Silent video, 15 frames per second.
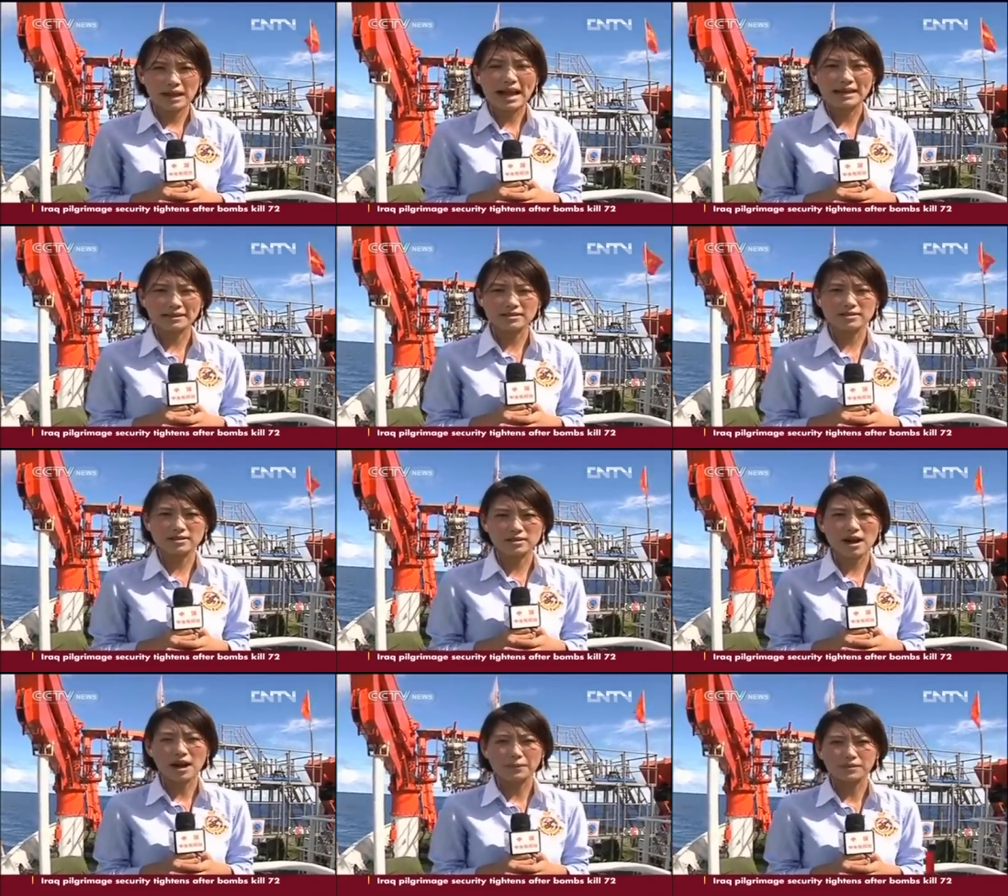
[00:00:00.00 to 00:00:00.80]
has
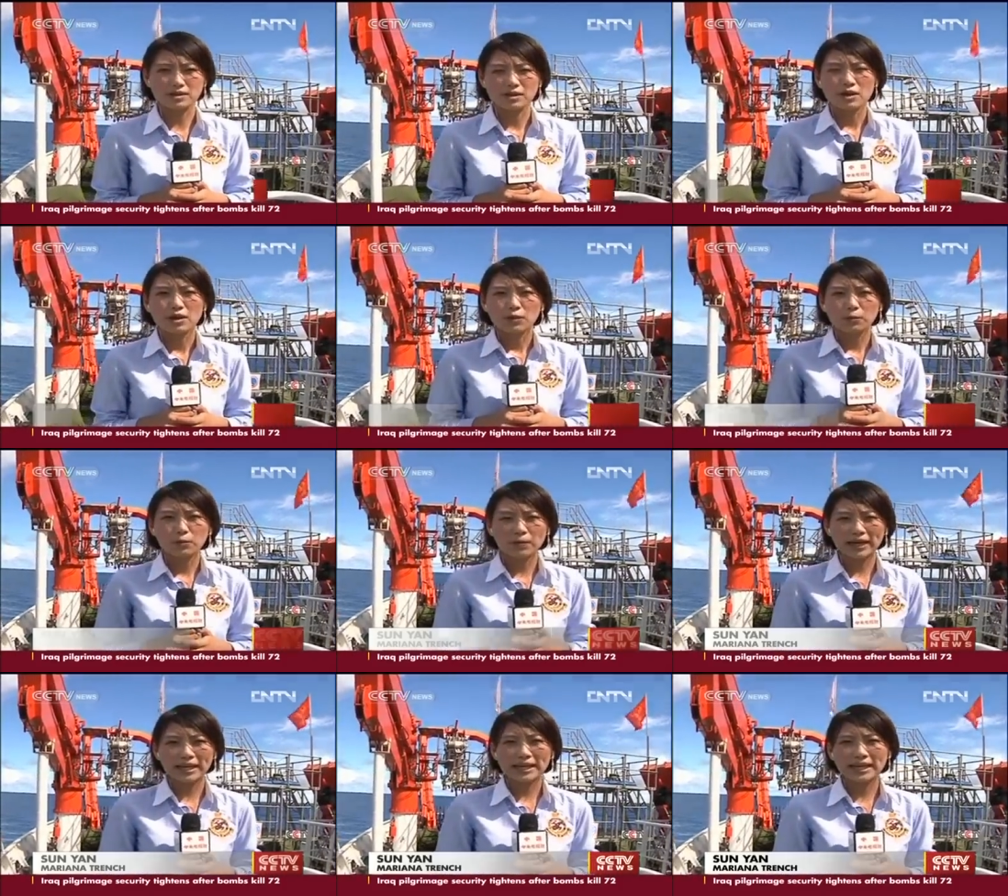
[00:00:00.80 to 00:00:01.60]
stopped,
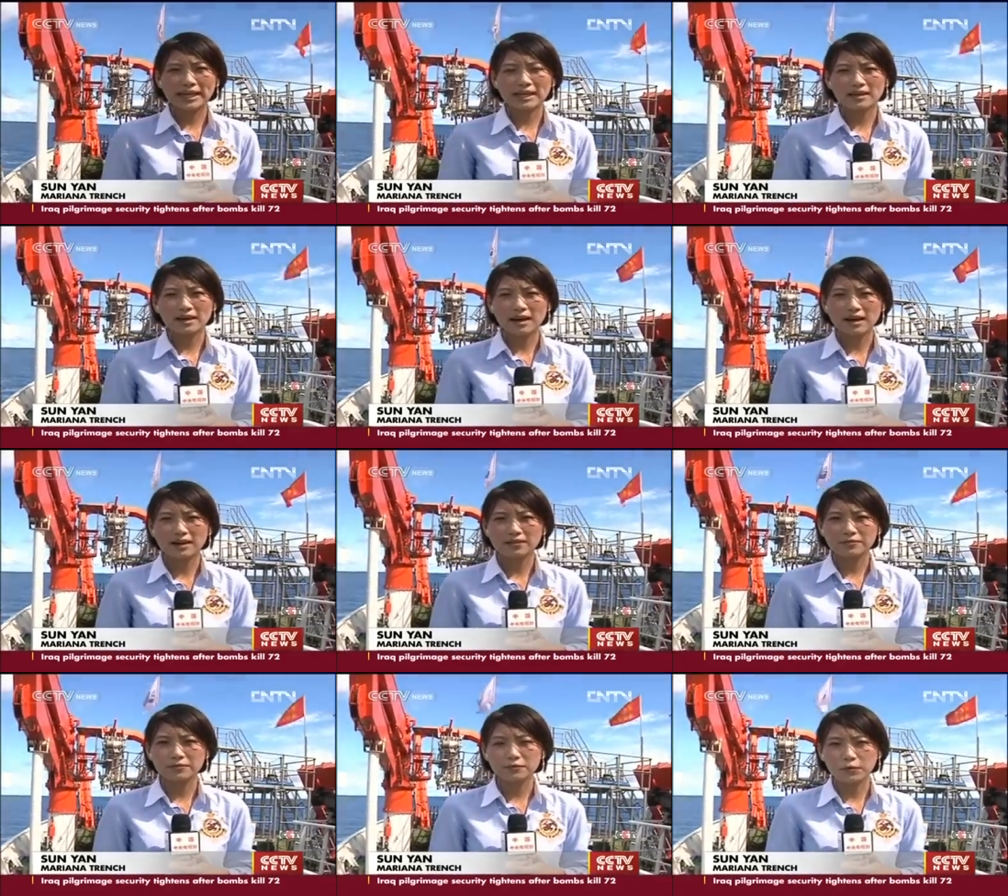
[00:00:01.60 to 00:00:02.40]
waiting
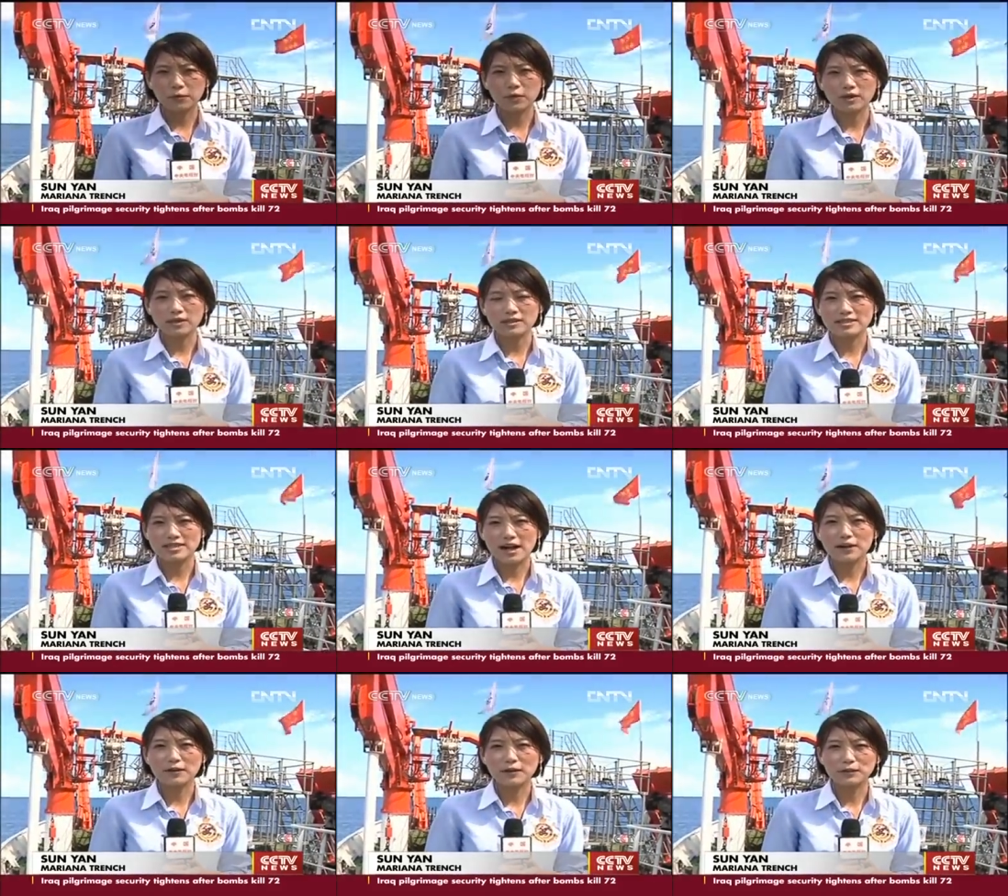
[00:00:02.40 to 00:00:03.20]
for
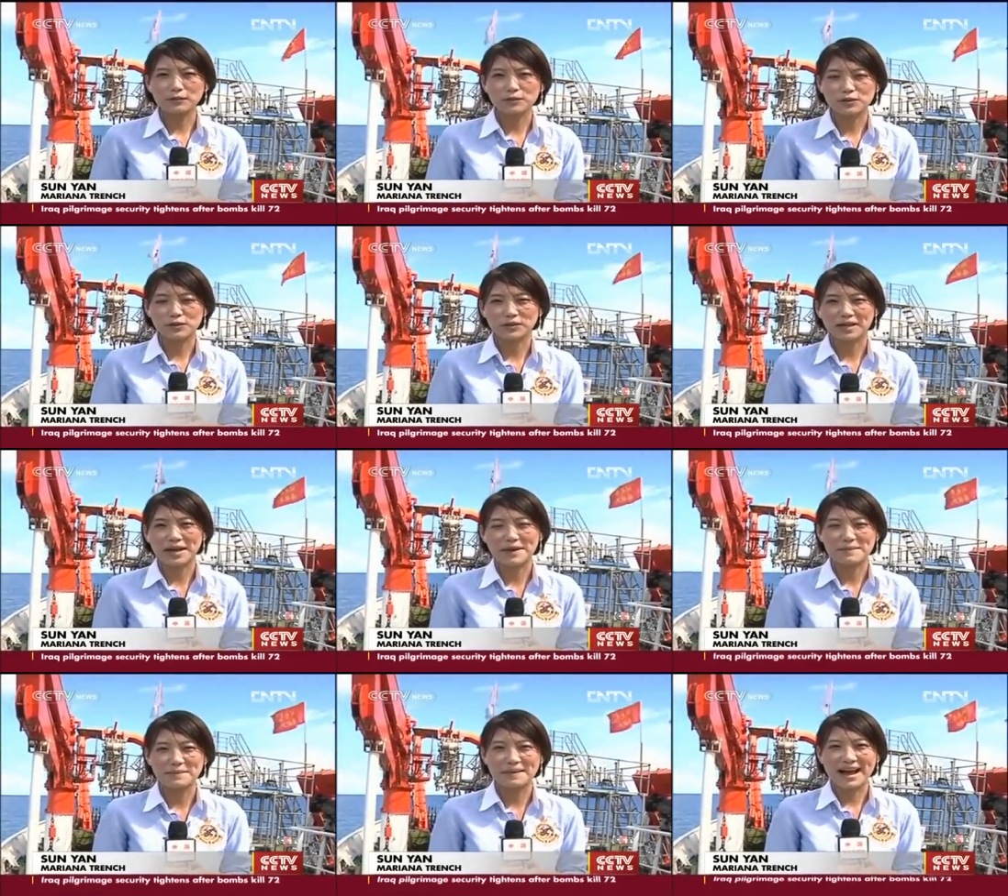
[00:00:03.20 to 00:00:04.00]
Jiaolong to
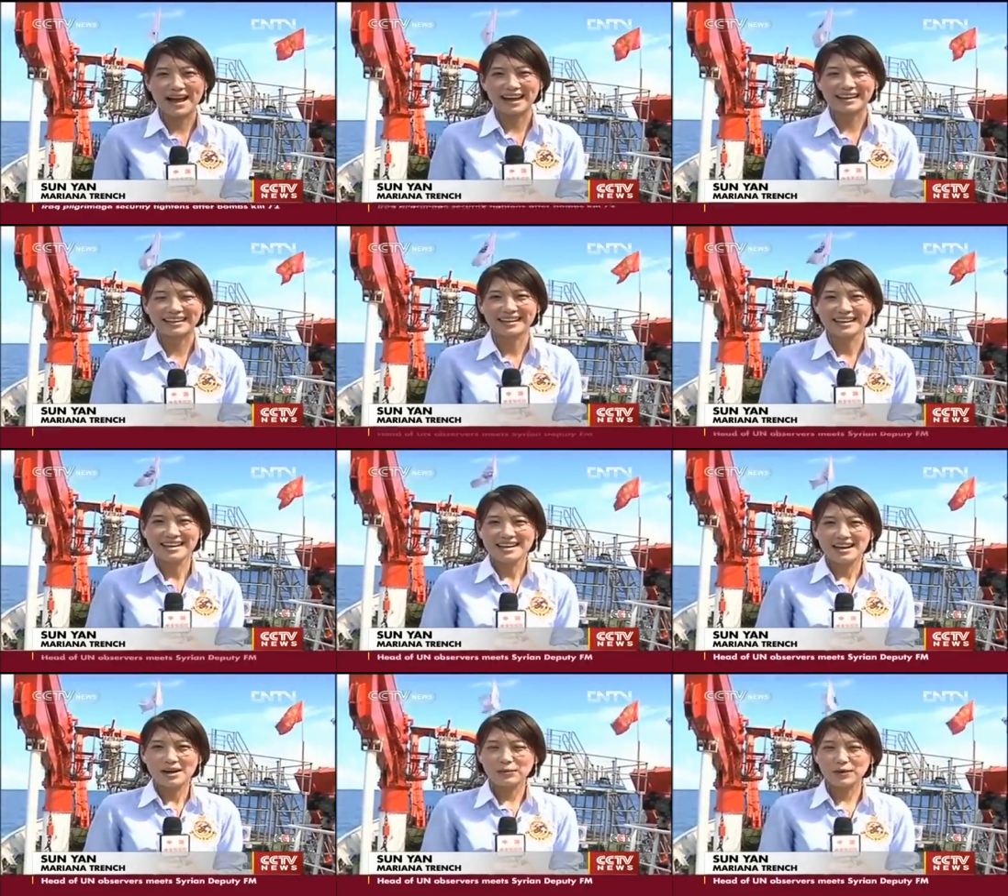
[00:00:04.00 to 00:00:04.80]
come back.
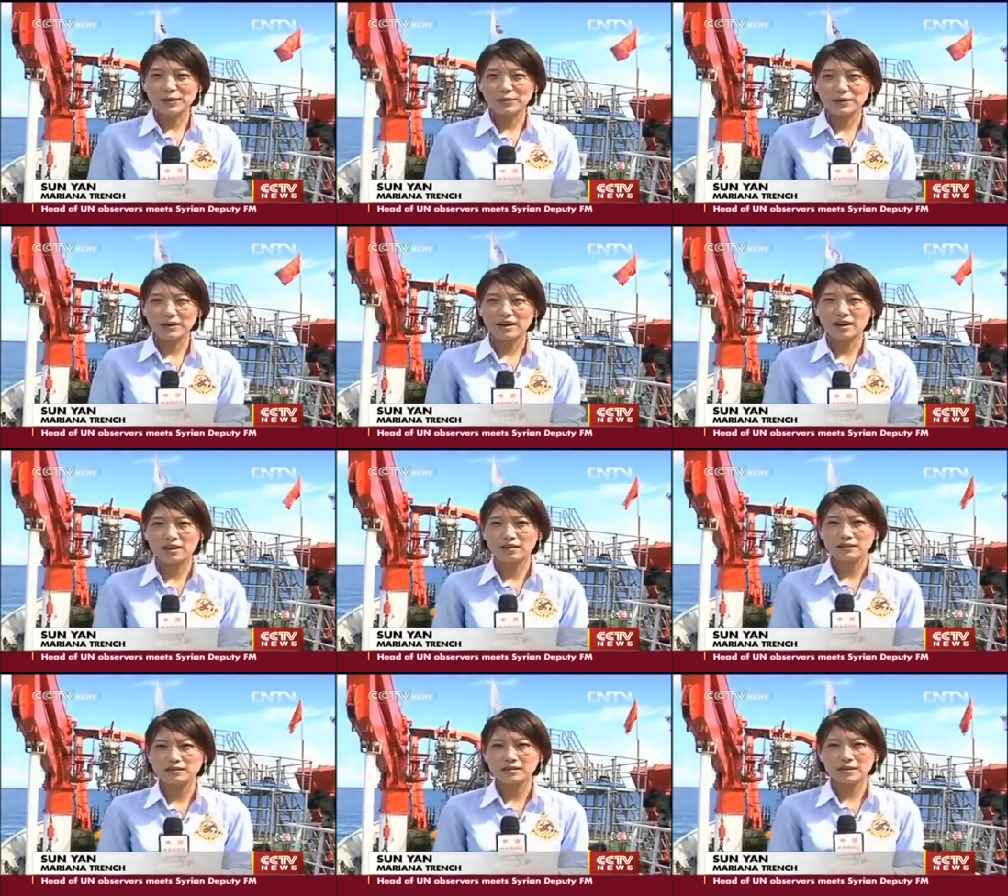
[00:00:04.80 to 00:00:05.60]
We
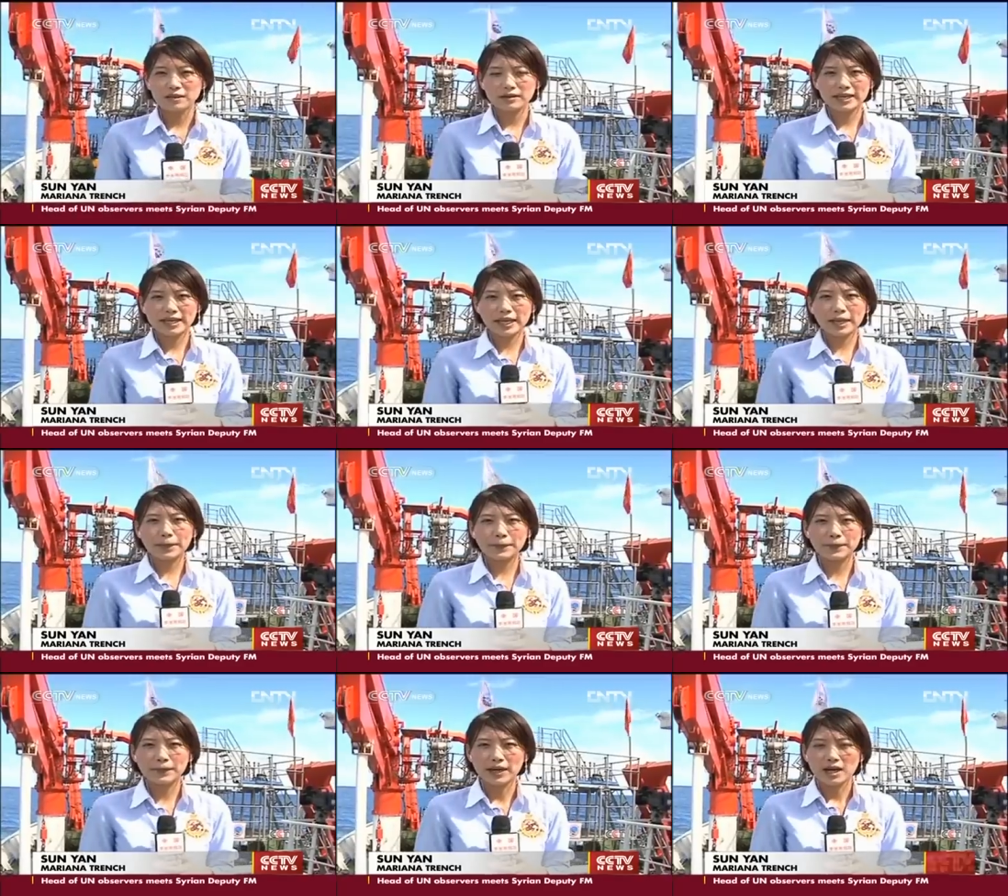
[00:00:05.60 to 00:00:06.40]
will
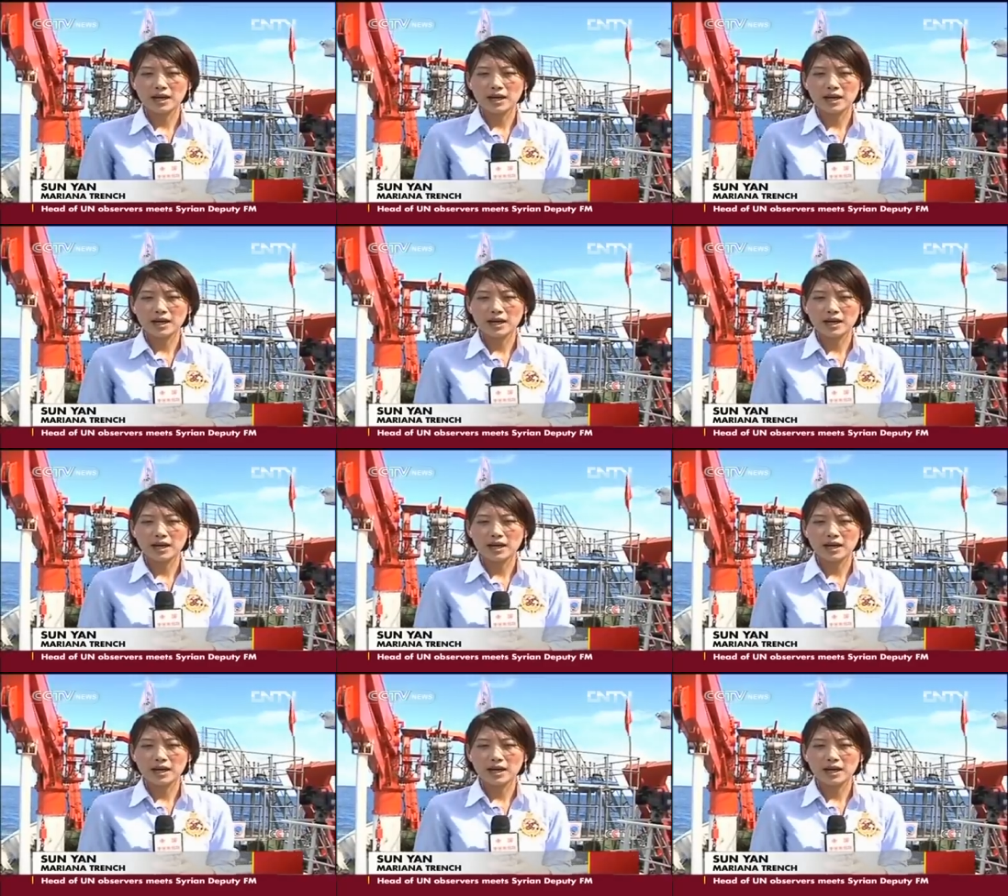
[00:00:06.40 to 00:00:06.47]
keep